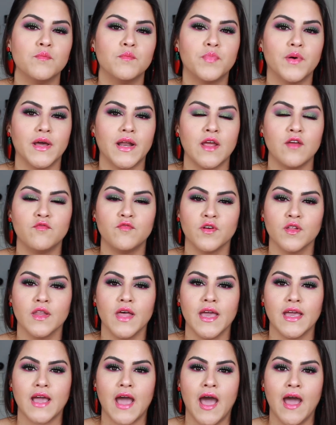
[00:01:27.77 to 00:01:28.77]
but I feel
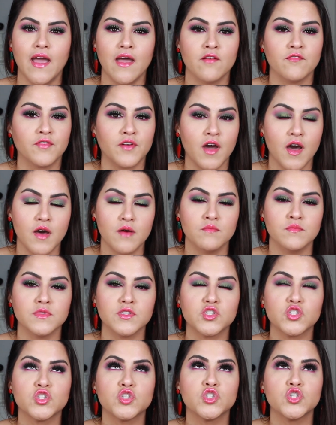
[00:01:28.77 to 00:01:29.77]
like I have come
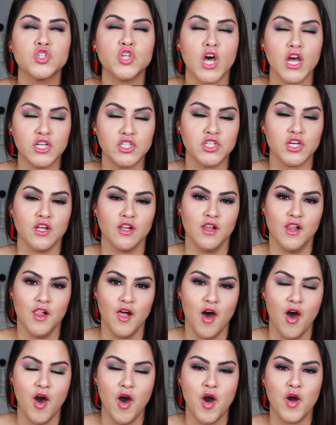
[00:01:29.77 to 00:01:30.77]
such a
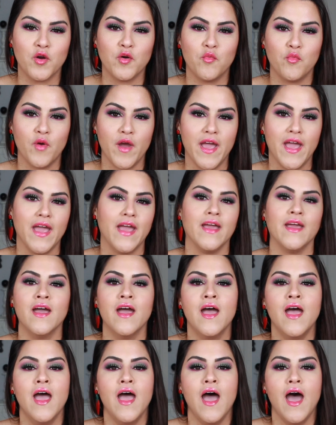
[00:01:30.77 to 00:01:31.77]
long way.